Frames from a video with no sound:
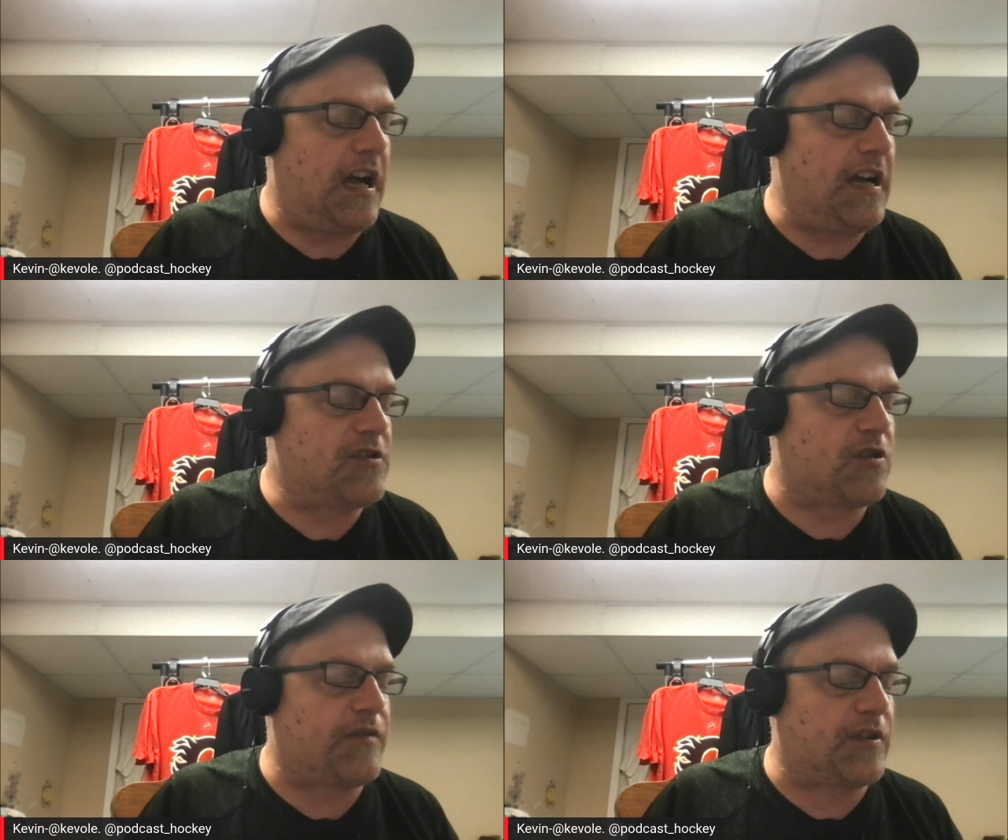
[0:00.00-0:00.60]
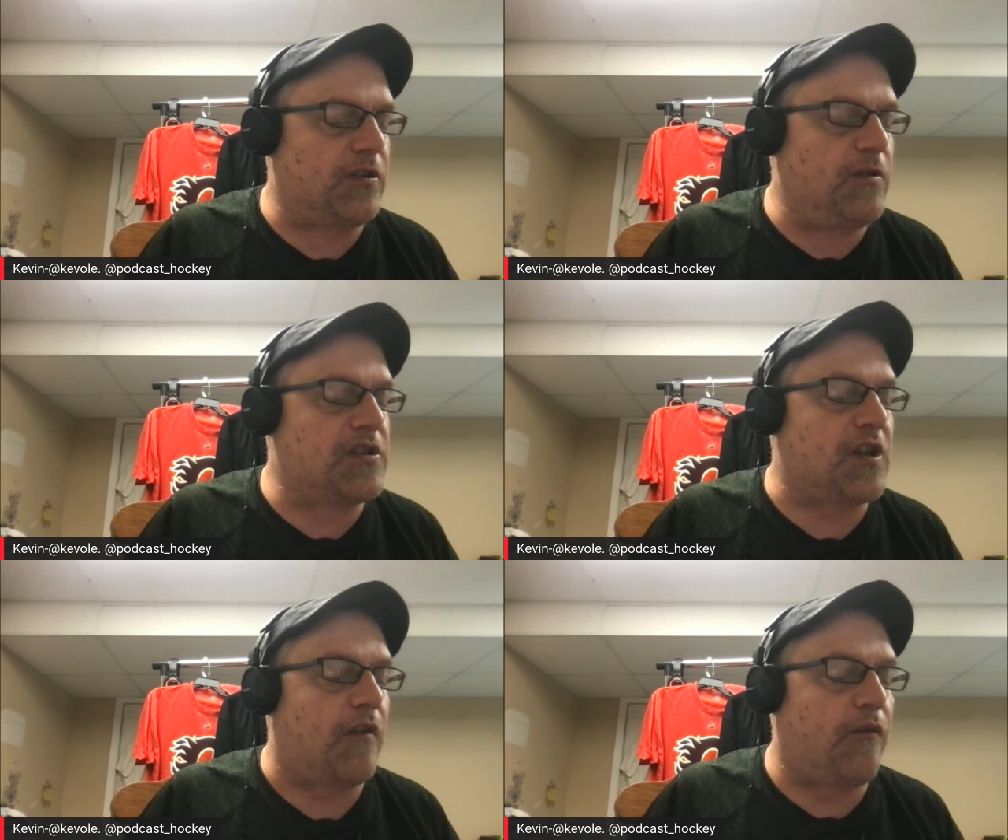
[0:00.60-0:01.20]
Trevor
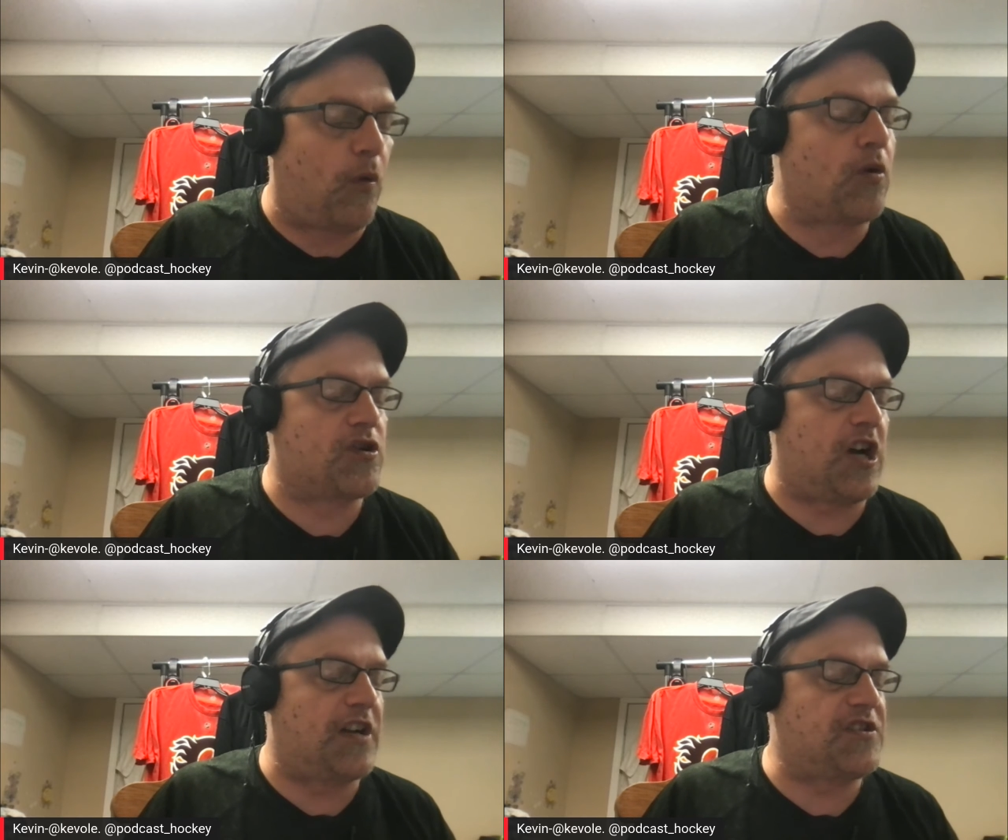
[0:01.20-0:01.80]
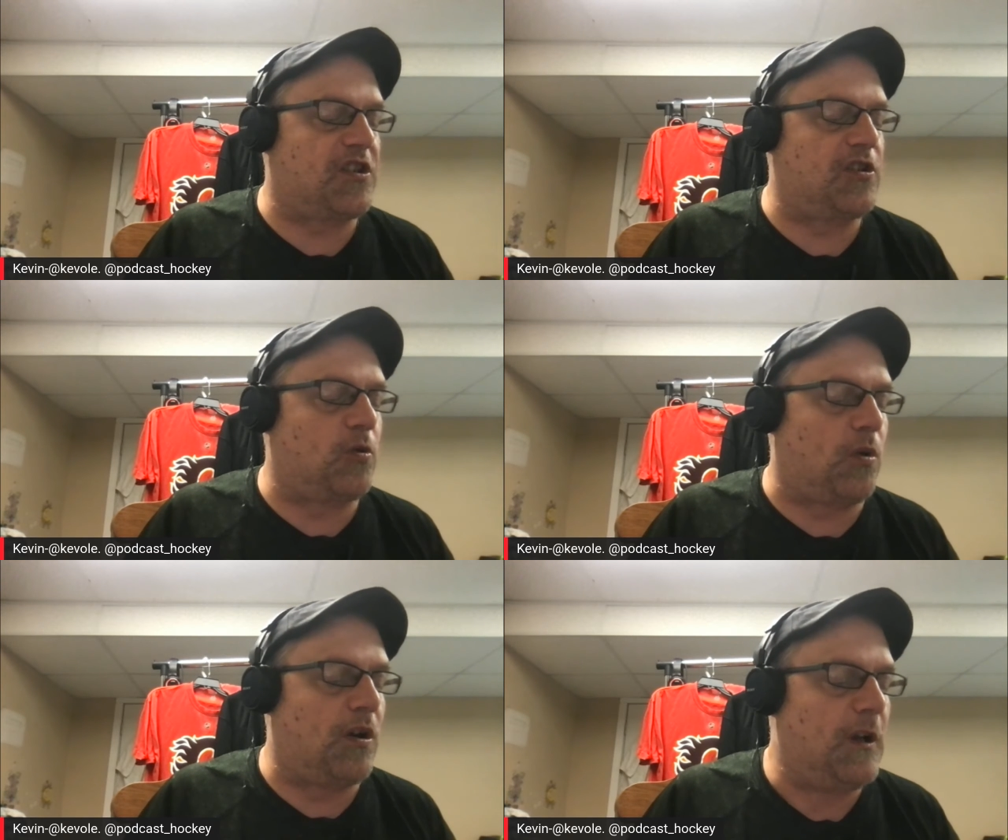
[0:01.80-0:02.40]
Lewis, 4 shots on
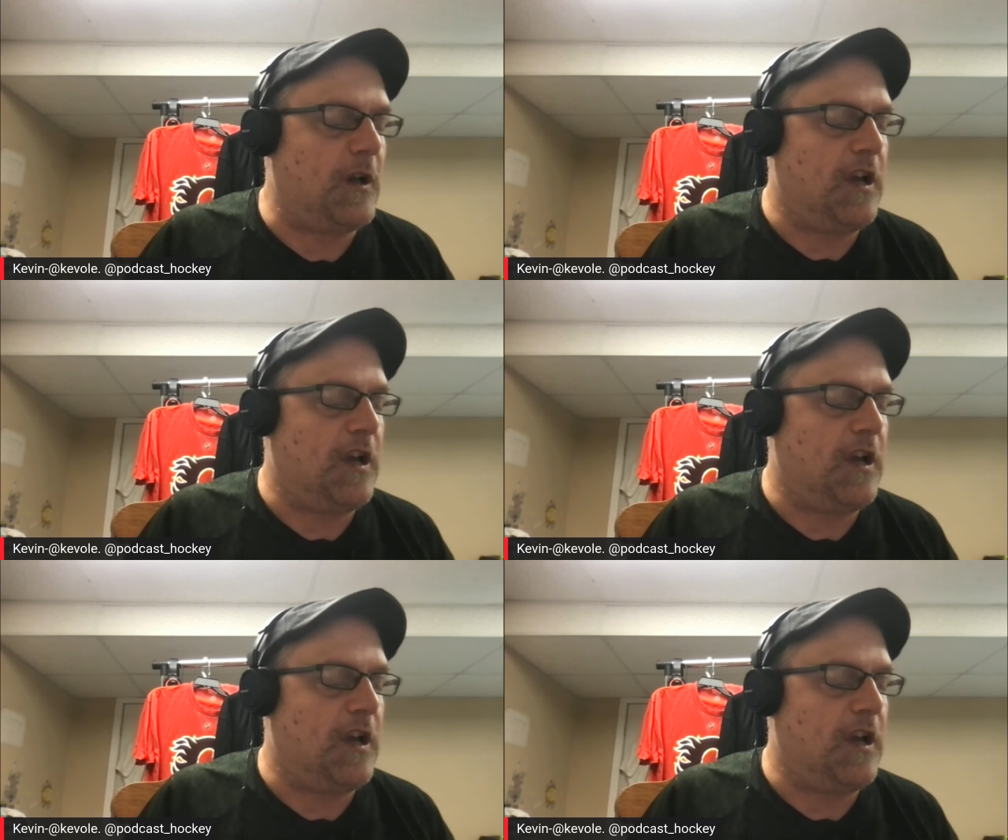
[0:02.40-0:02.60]
goal.